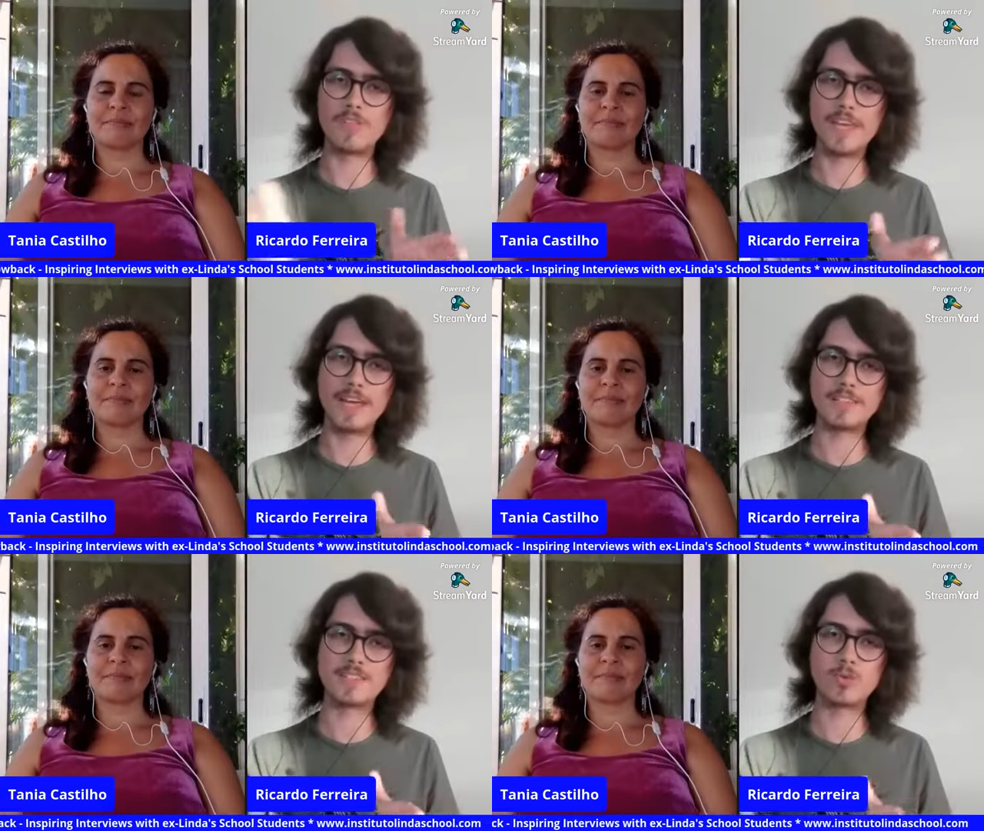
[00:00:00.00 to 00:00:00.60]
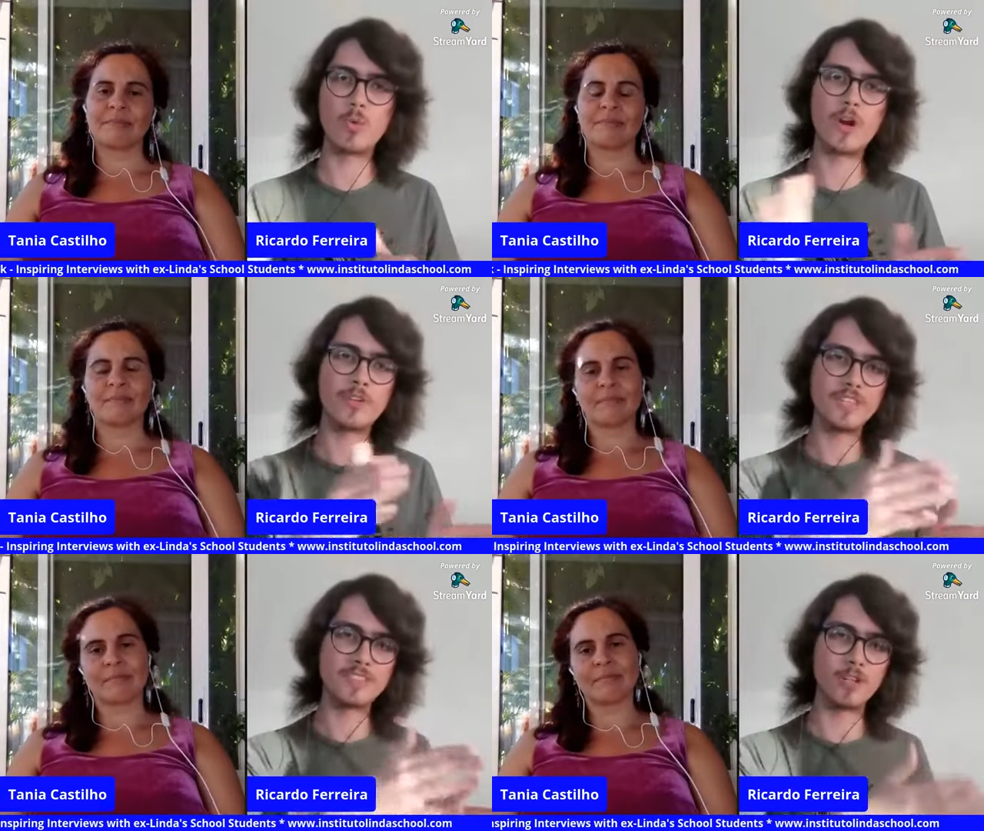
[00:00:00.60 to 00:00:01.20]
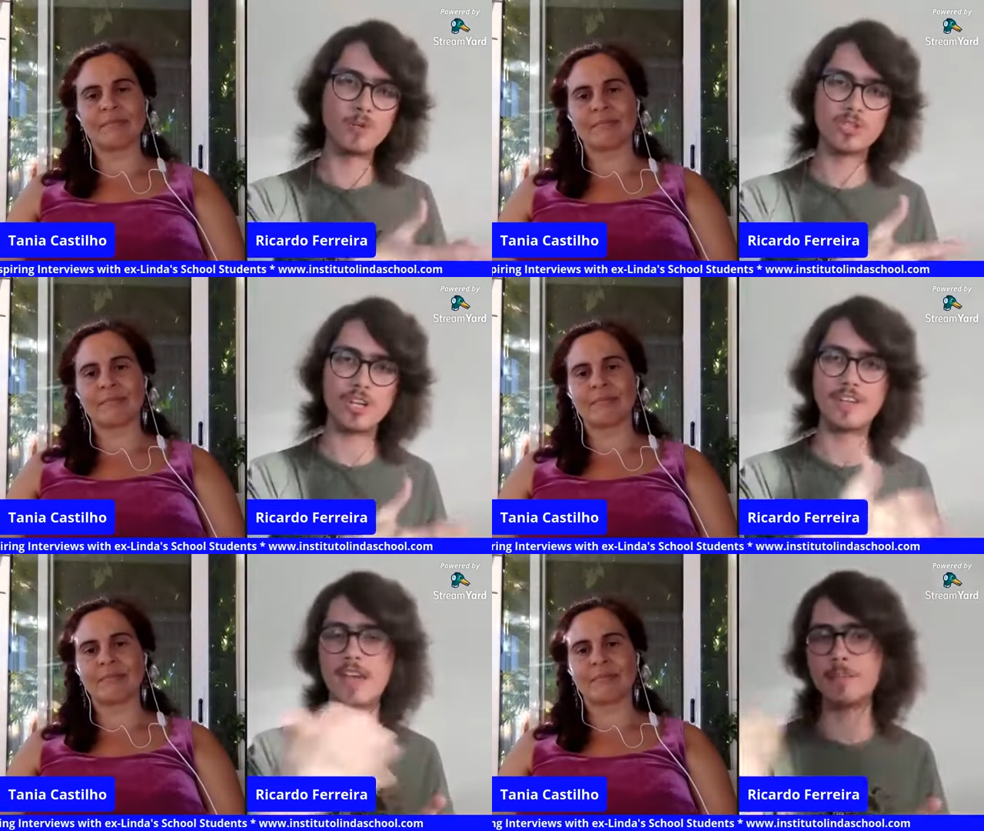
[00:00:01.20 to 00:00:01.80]
Speaker 1: that's where the
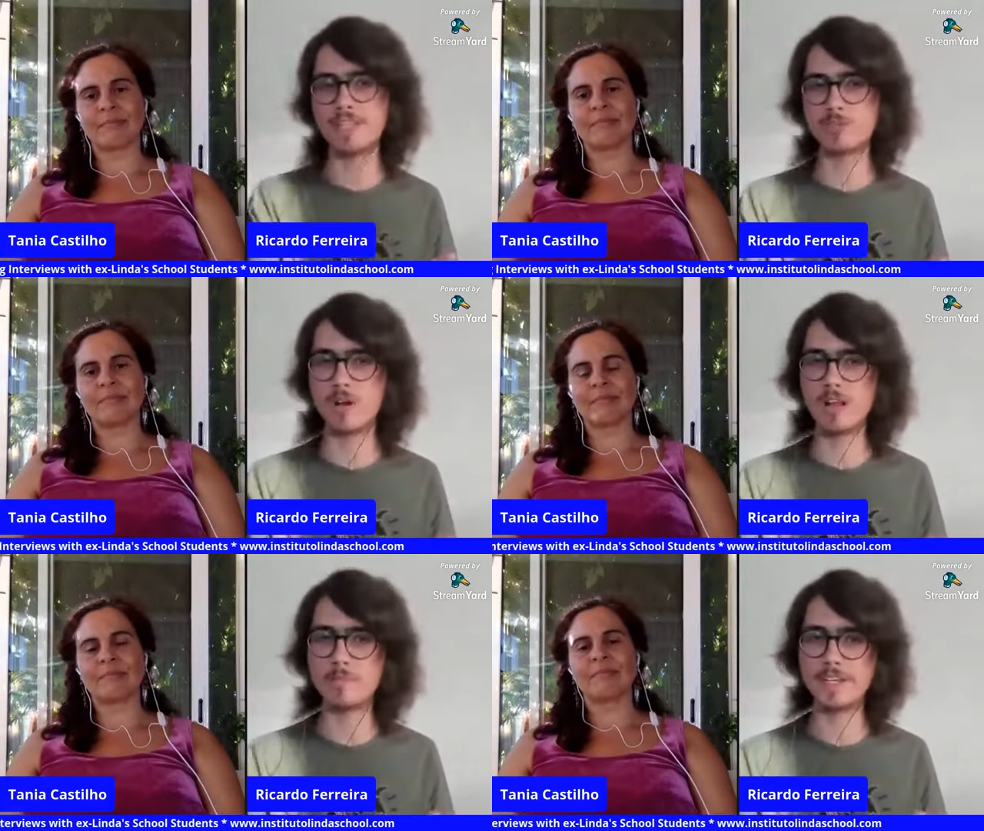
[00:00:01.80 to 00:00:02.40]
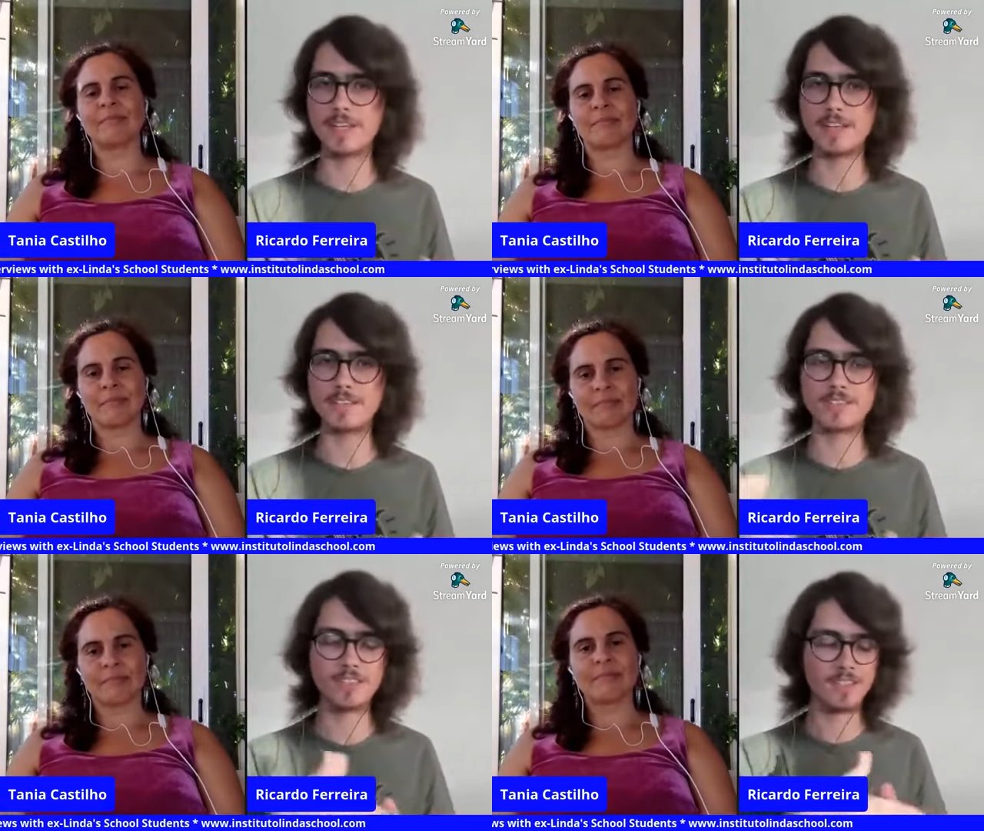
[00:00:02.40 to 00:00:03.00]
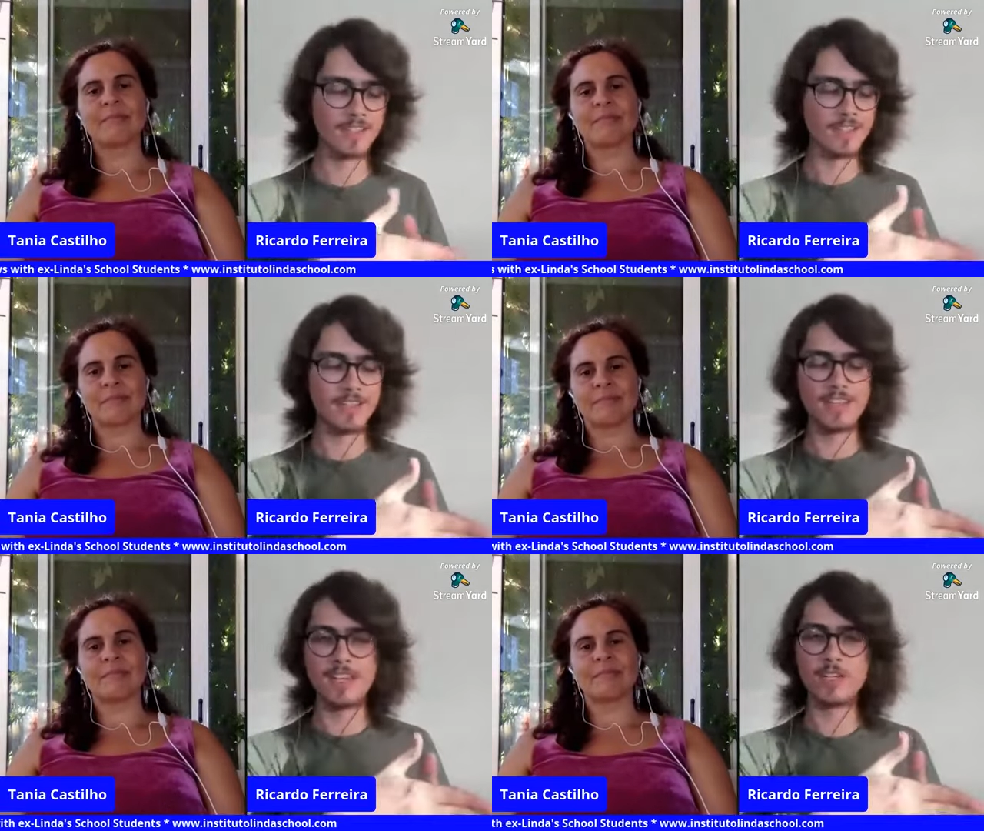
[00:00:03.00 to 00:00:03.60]
solution came as well, because
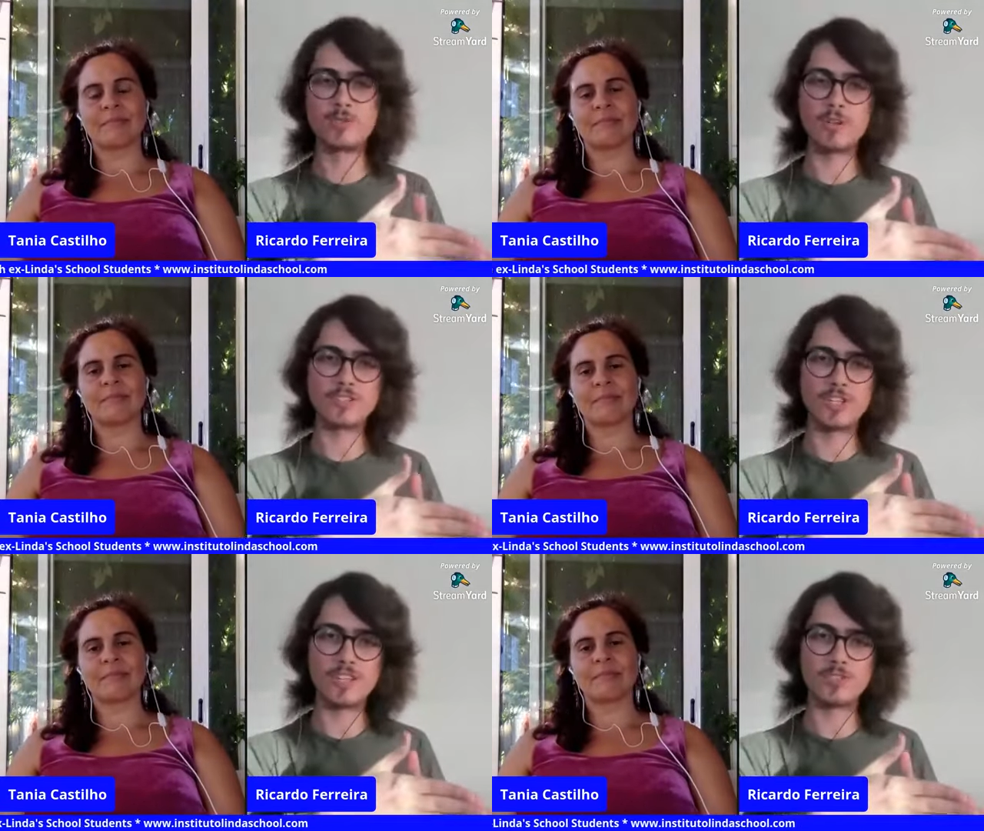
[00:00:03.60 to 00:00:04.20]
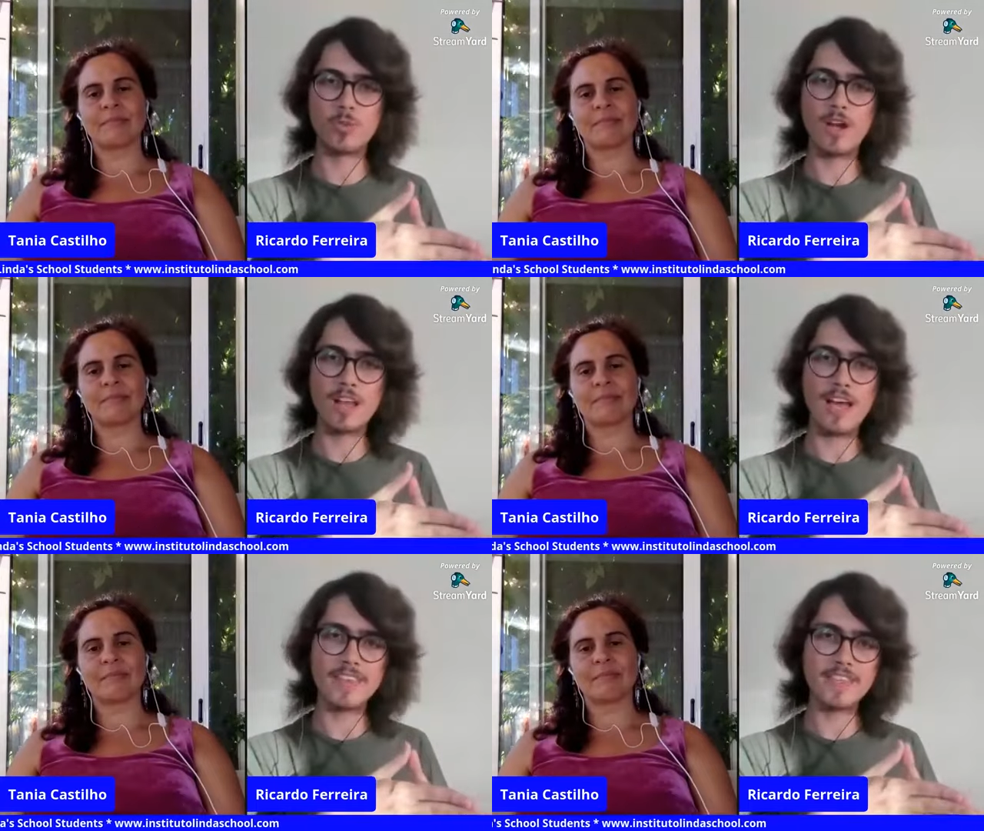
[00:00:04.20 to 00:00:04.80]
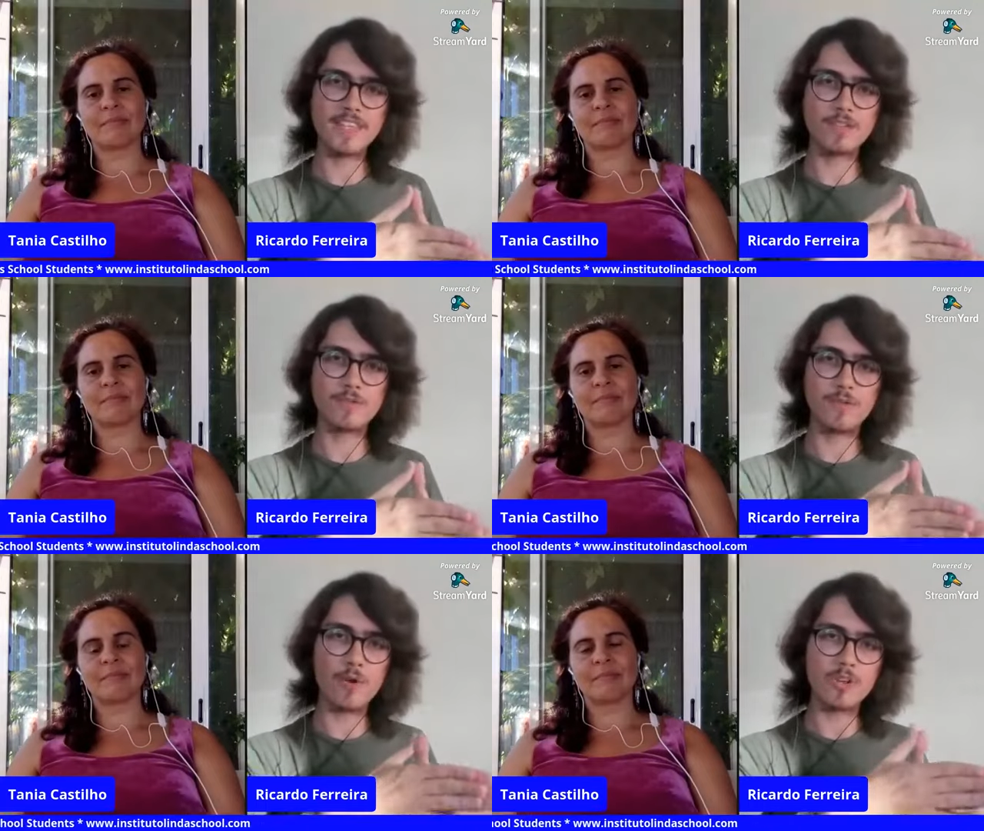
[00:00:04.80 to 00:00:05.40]
it was just, well, I didn't
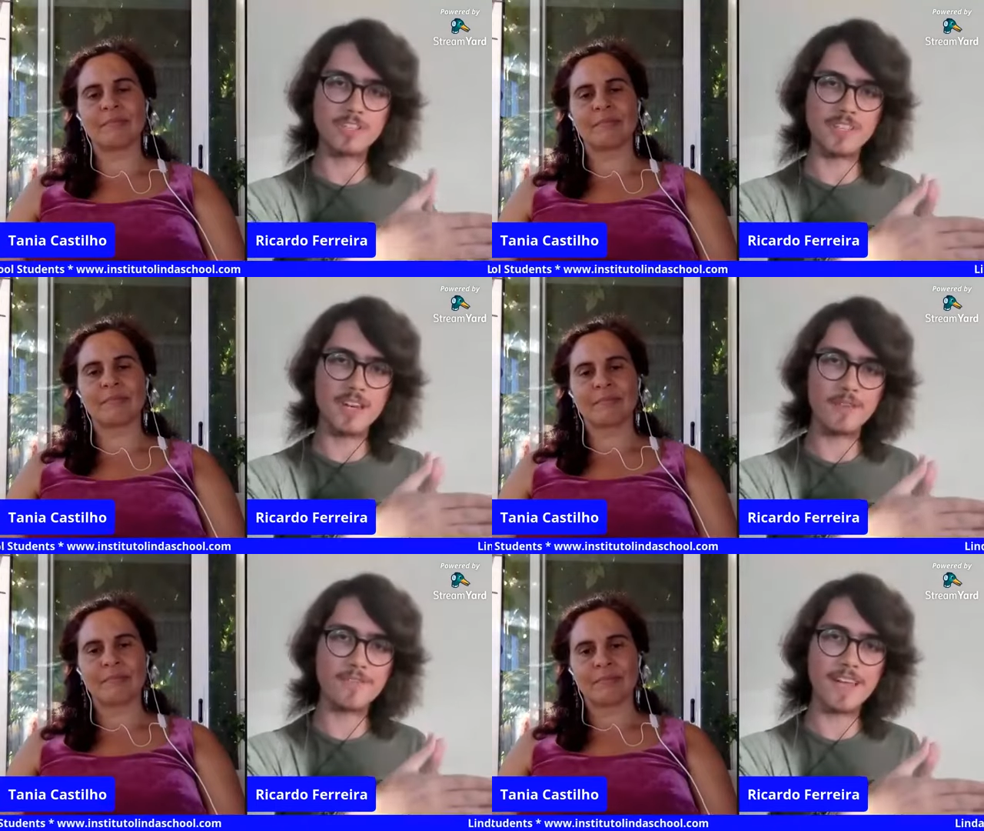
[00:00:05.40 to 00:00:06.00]
focus enough.